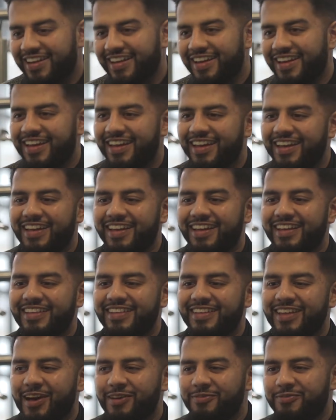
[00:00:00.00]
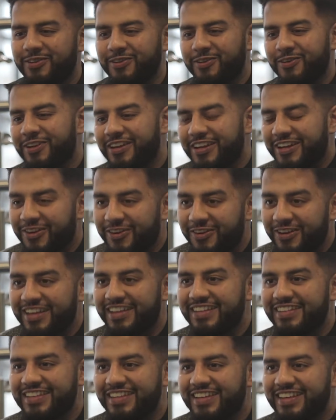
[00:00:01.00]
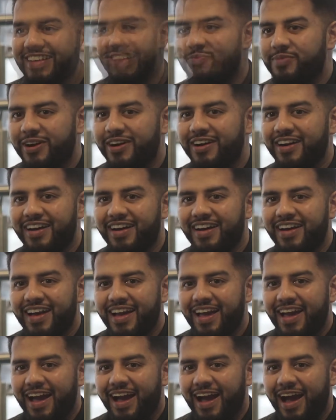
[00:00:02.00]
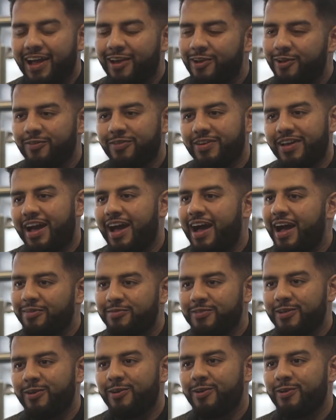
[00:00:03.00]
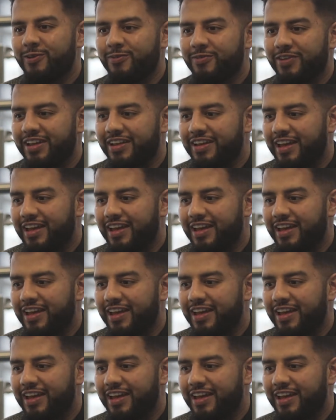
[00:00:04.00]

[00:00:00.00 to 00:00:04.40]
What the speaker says: it is absolutely crazy, but I love it, I absolutely love it.